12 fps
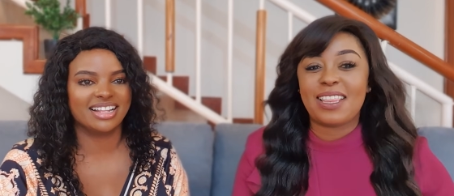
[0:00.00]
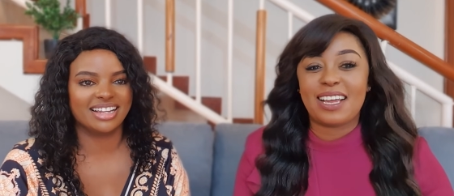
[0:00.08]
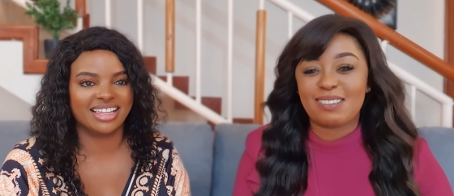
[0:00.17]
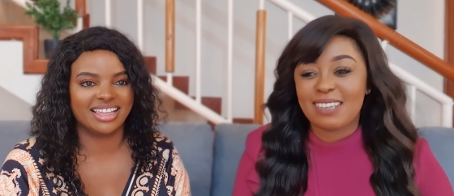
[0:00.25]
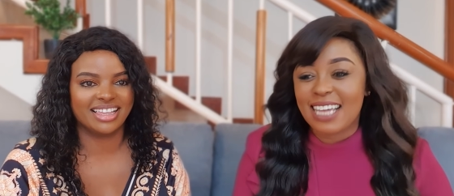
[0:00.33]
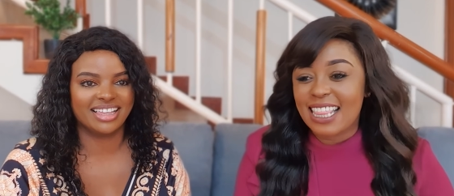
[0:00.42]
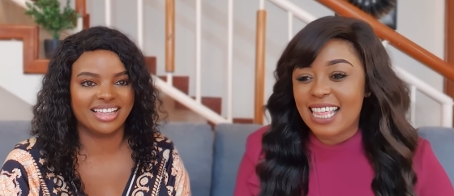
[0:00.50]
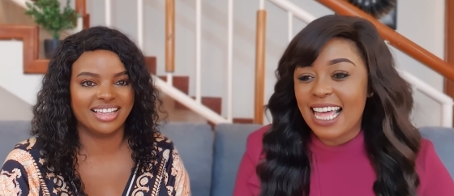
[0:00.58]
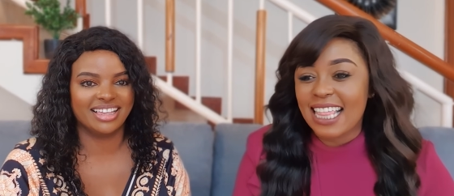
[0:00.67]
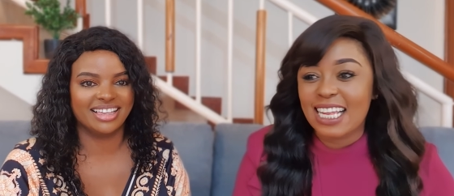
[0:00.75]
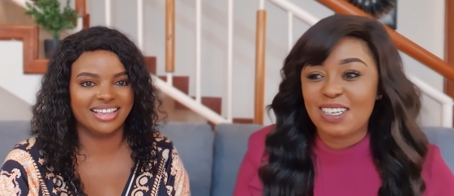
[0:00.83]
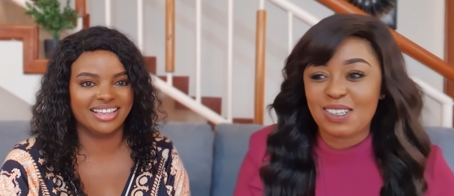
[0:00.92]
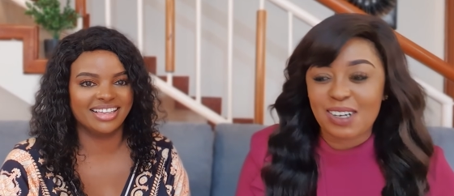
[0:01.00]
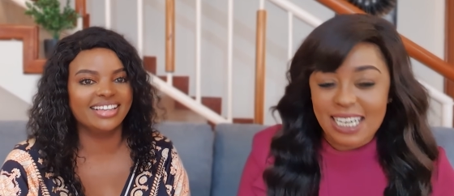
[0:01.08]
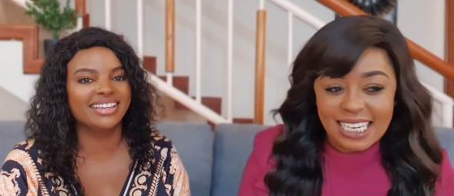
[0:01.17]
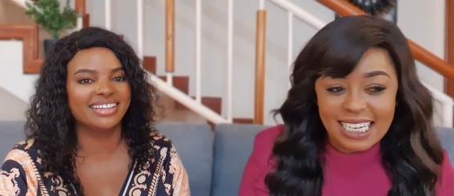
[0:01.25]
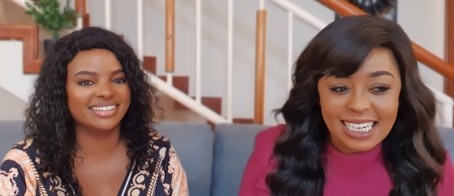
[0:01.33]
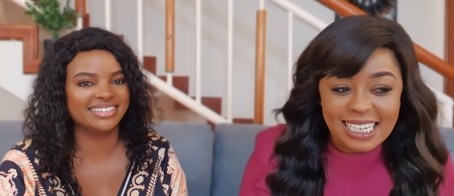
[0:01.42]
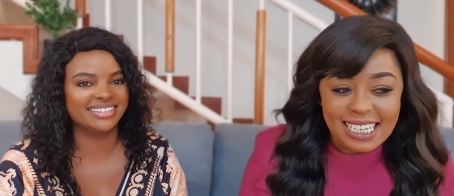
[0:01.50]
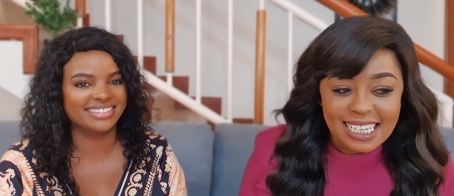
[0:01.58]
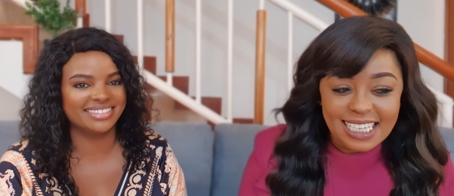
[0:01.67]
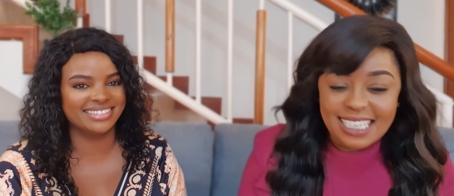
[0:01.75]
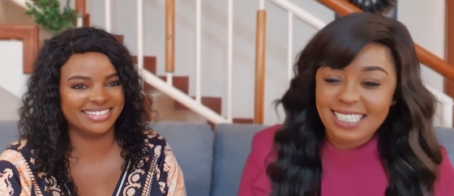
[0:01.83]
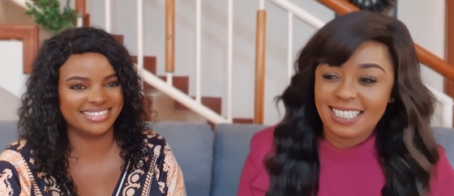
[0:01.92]
Speaker 1: together, and then shortly,
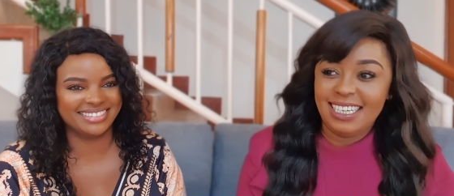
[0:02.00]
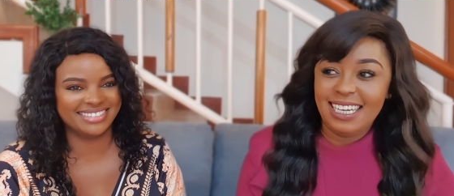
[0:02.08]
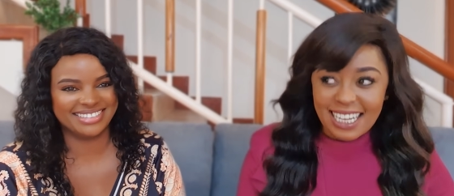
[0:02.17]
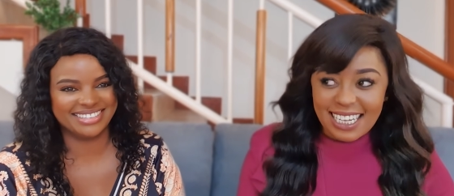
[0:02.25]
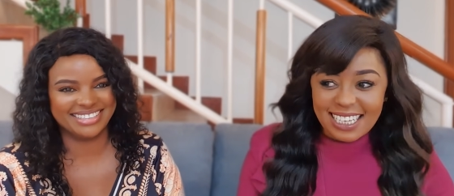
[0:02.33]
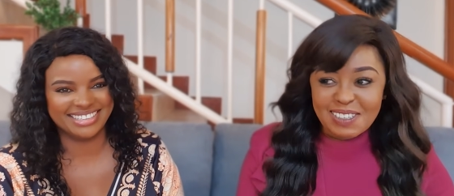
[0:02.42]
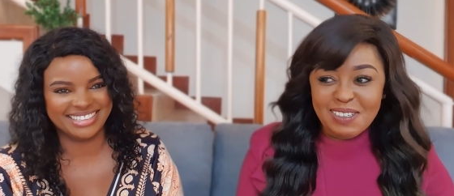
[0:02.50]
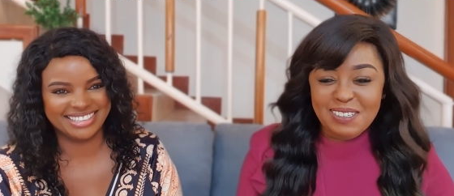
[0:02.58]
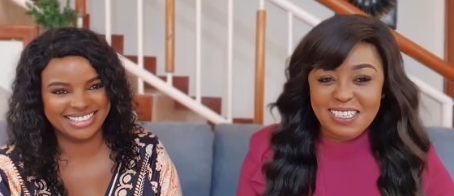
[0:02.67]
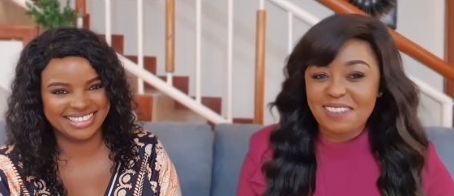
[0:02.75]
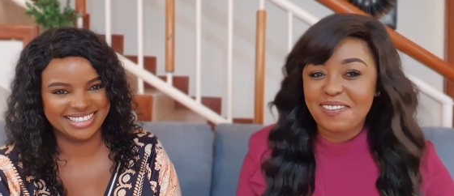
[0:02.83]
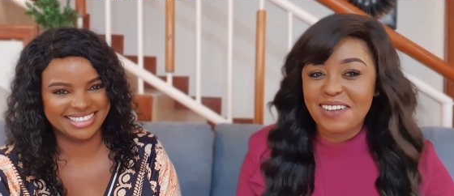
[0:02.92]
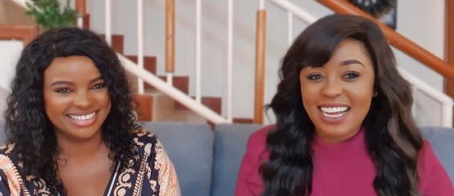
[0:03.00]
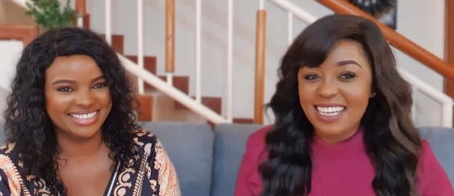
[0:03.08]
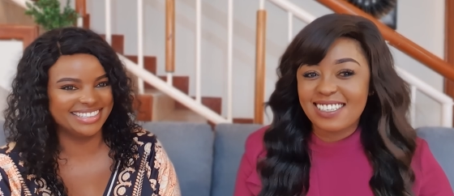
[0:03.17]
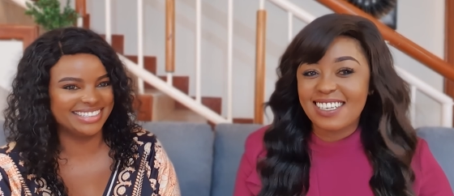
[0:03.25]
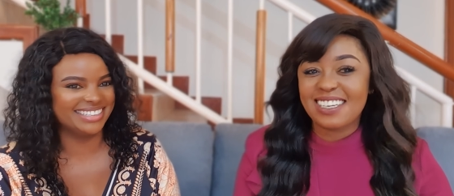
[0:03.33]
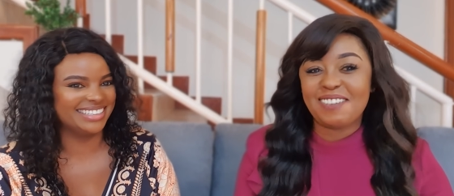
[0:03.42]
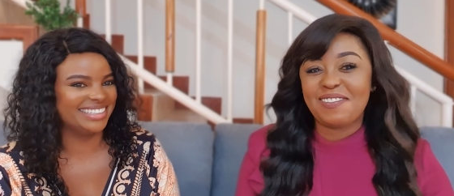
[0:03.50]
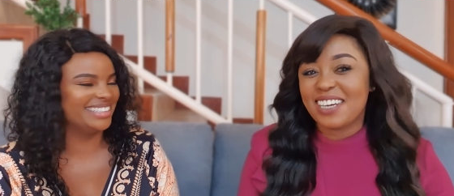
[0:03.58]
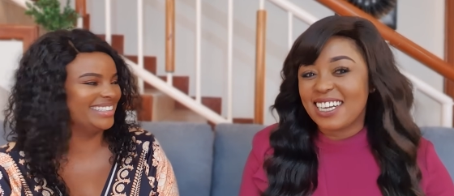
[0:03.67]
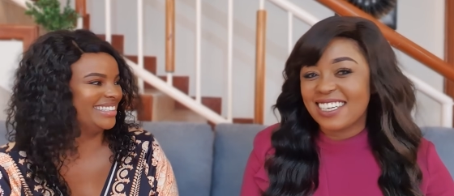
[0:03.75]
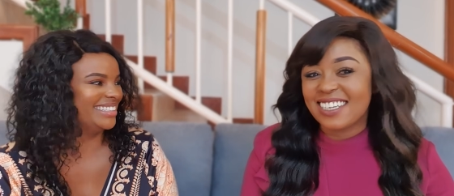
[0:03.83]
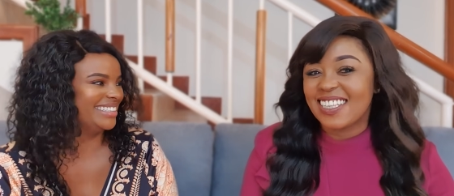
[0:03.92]
ah, oh Jama, he's not appearing
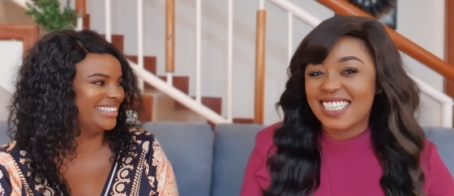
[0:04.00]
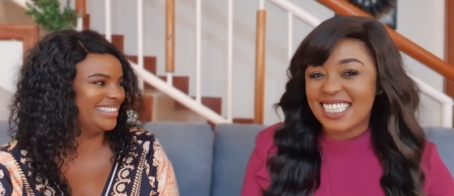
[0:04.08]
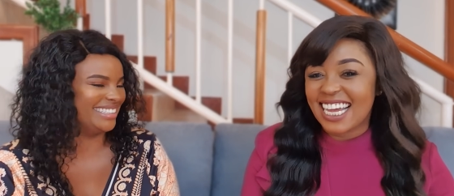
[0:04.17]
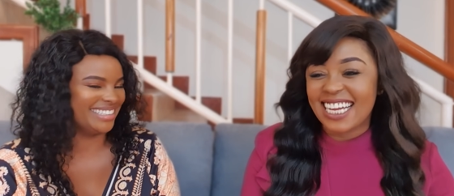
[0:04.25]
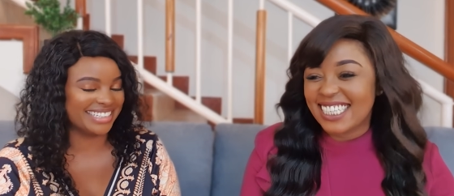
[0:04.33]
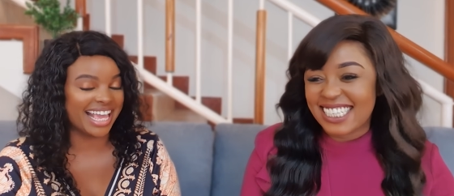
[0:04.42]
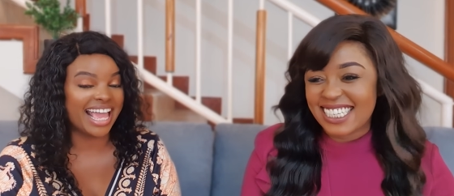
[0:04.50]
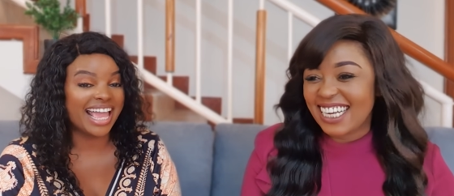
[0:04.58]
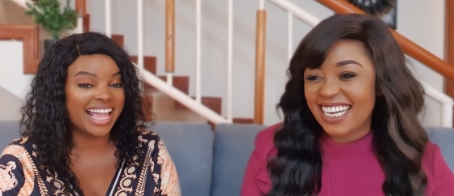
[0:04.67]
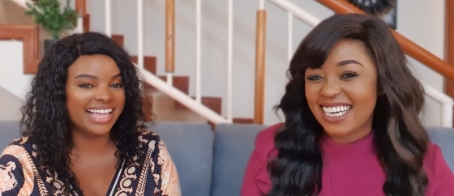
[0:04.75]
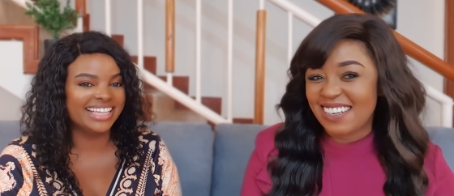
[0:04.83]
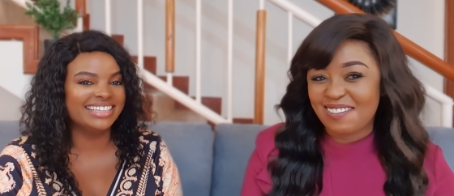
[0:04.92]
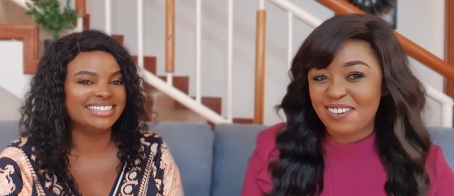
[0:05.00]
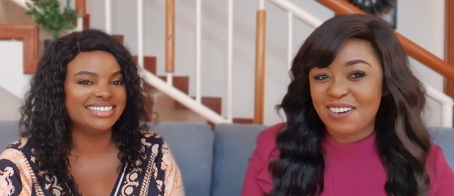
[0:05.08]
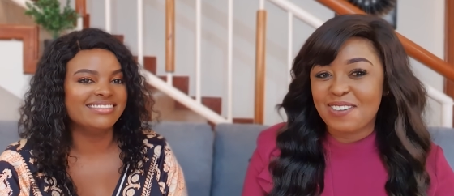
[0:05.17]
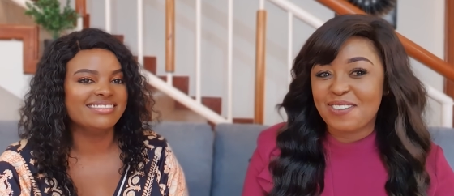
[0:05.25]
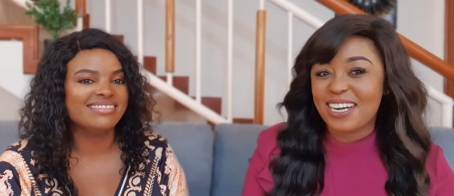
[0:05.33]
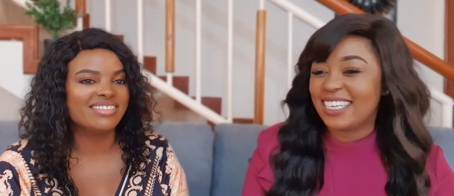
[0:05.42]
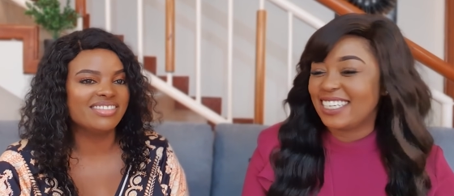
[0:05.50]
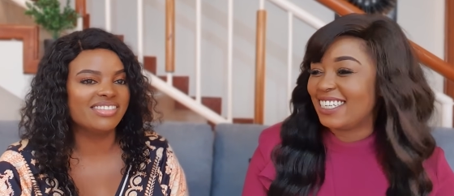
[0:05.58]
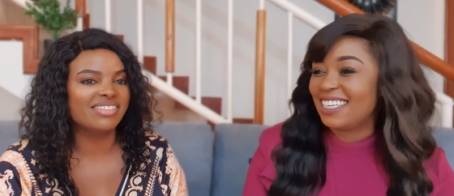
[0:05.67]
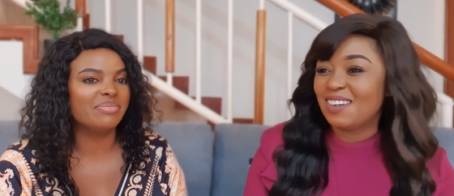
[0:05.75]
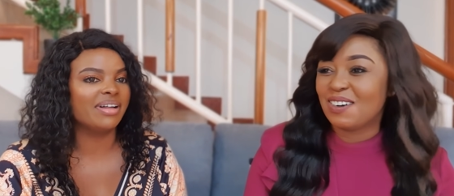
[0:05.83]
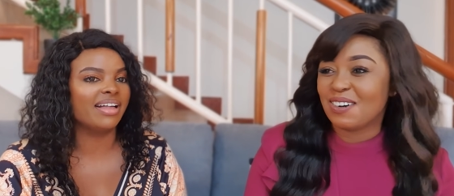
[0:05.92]
on this IG anymore. Where did he
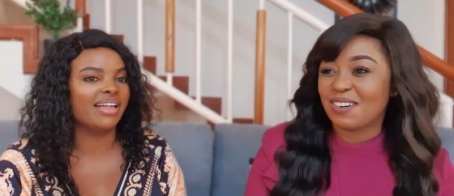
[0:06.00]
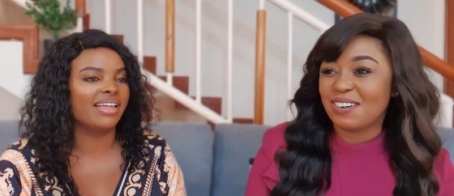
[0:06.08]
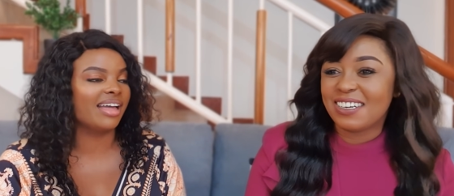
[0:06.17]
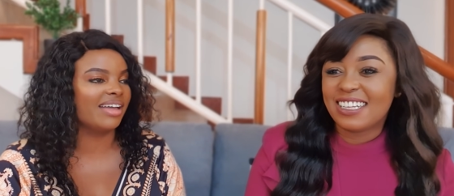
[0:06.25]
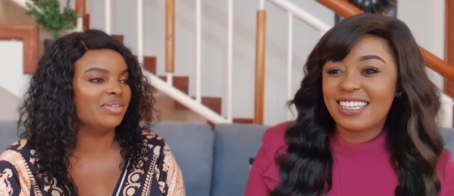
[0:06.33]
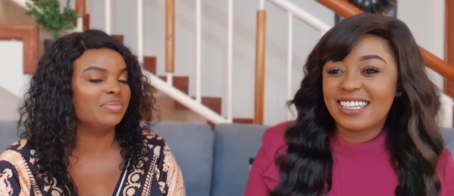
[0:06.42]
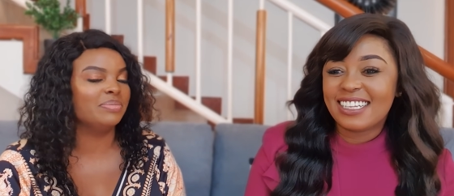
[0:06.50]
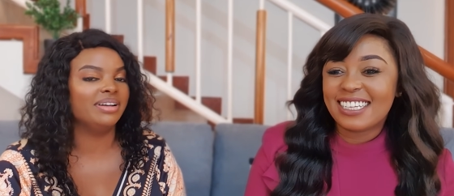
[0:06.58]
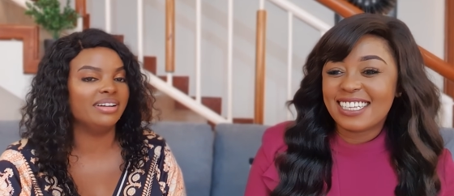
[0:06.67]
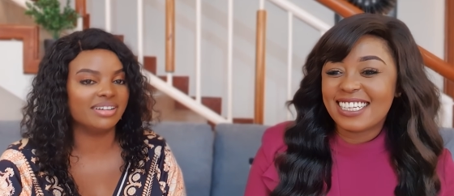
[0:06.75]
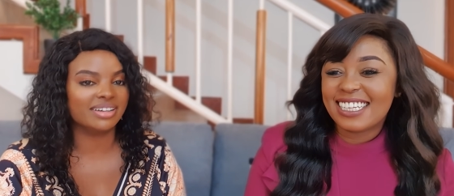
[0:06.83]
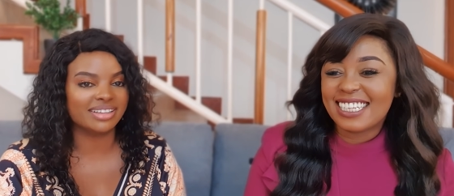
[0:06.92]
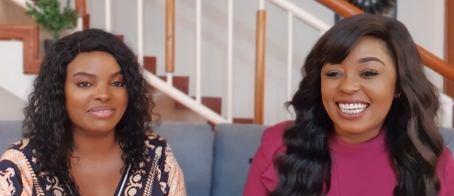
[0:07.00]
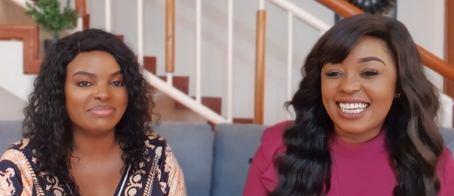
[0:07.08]
go?
Speaker 2: Yeah, you block them.